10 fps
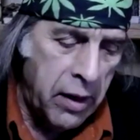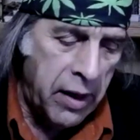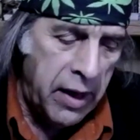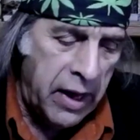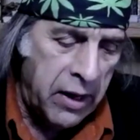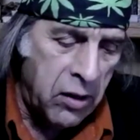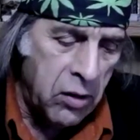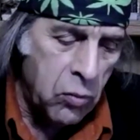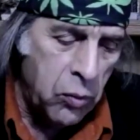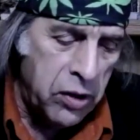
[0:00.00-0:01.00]
And
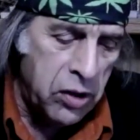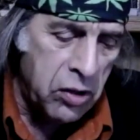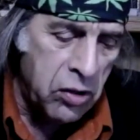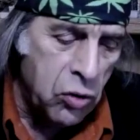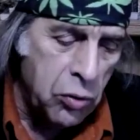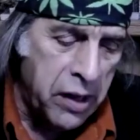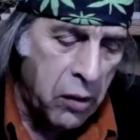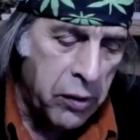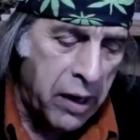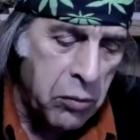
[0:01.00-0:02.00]
we didn't do that
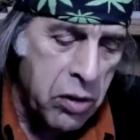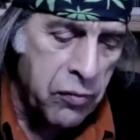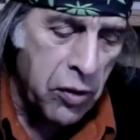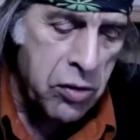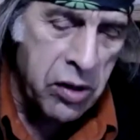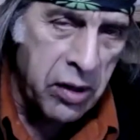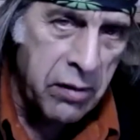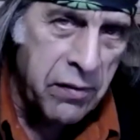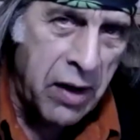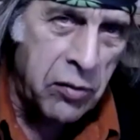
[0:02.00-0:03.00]
when I was first getting
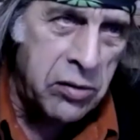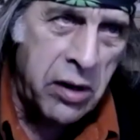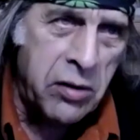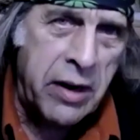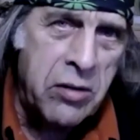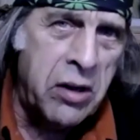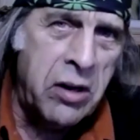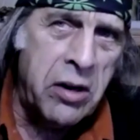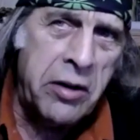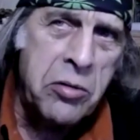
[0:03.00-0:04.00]
involved with tarot cards. They
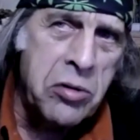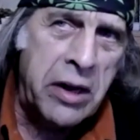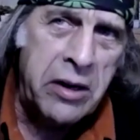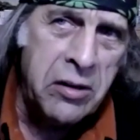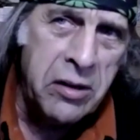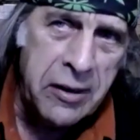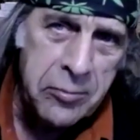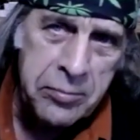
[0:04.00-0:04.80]
didn't understand any of that.